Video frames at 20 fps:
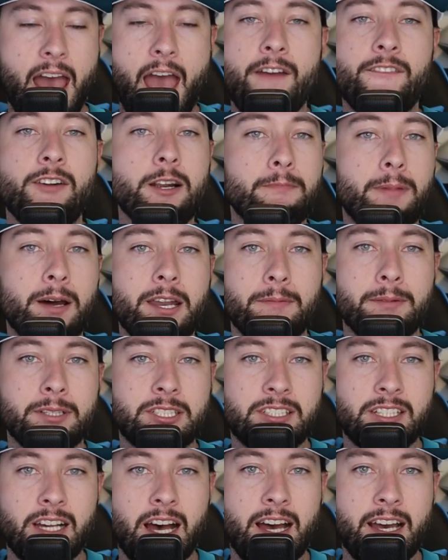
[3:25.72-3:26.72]
everybody
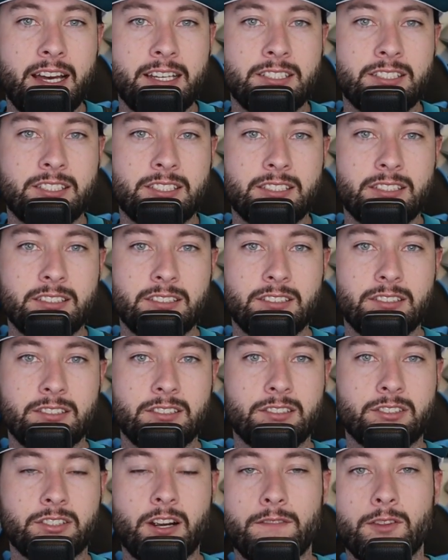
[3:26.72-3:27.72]
besides
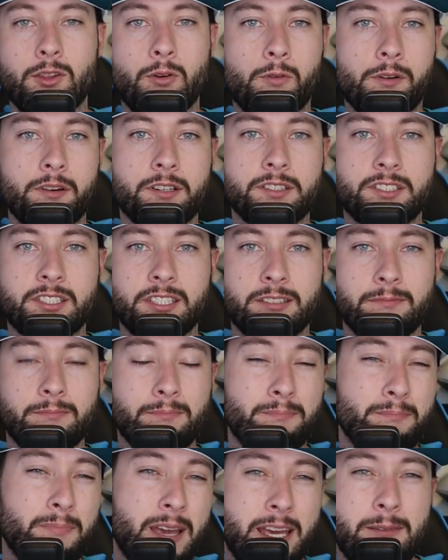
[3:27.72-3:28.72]
Trevor Lawrence
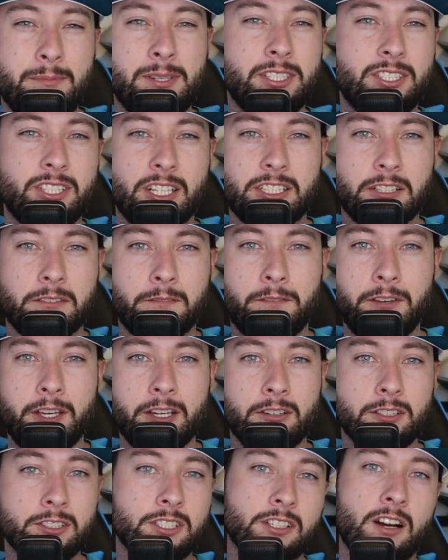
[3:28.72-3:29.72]
and maybe Justin
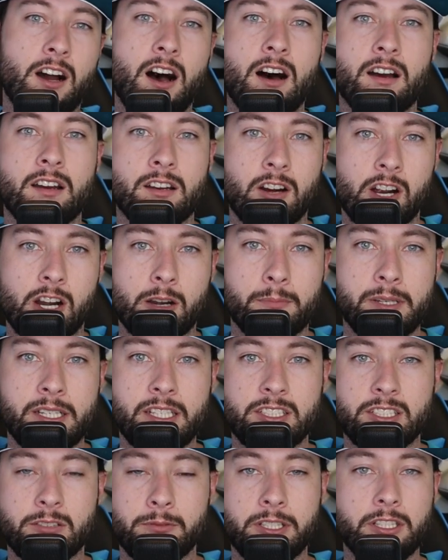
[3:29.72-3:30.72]
Fields are hot garbage.